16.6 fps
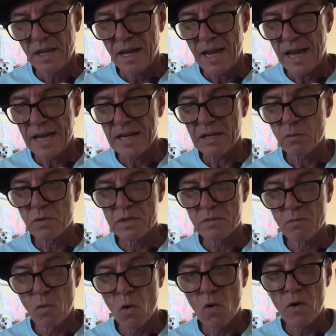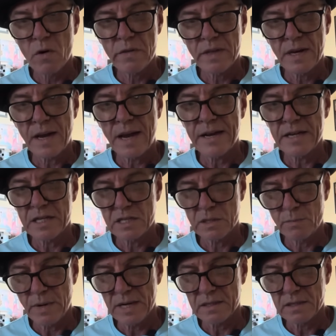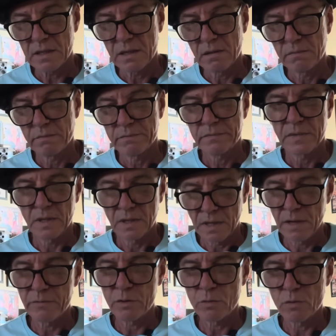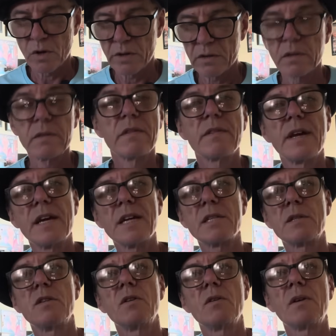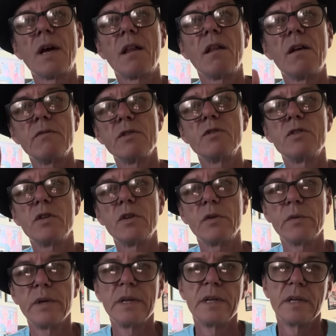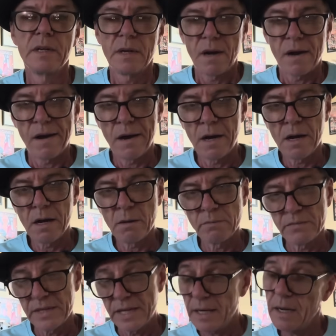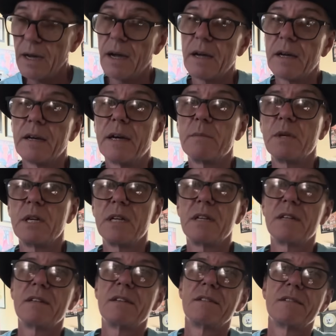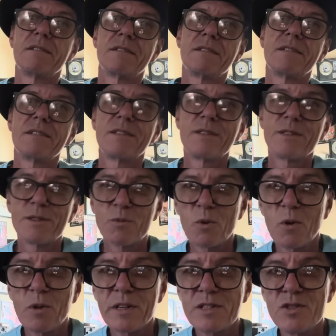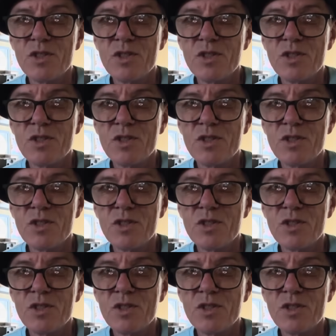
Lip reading: and it was more than I expected? Love you, brother. Thanks, dude. I love you too. Yeah, I mean, the Rolex